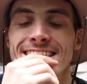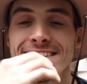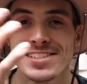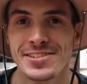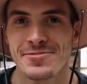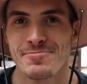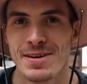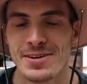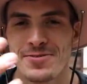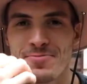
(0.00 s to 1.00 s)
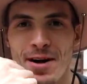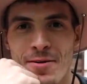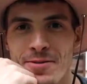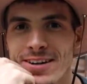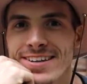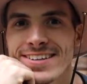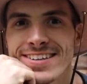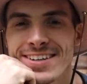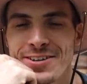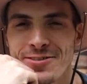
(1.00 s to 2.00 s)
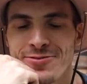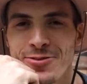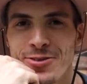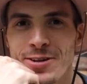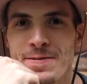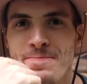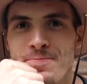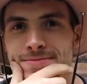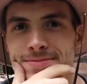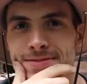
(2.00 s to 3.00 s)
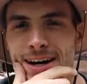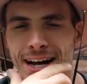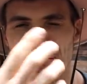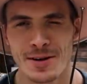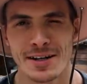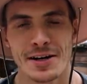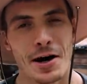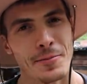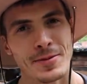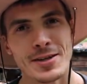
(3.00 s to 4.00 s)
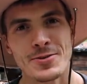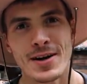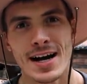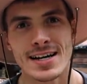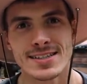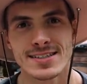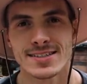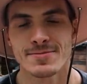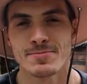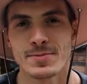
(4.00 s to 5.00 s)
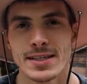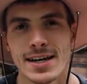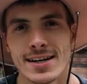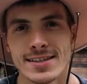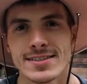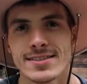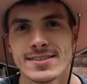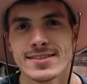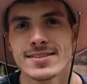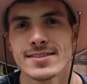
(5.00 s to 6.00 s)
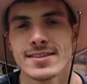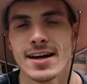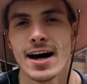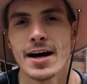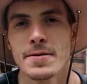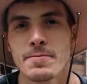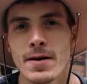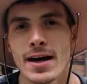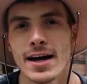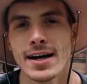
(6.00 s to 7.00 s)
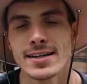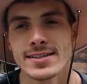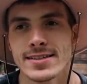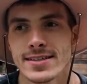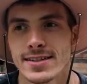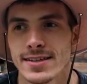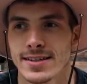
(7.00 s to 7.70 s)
this is my new property here in Florida. I kind of wanted to update you guys because I'm at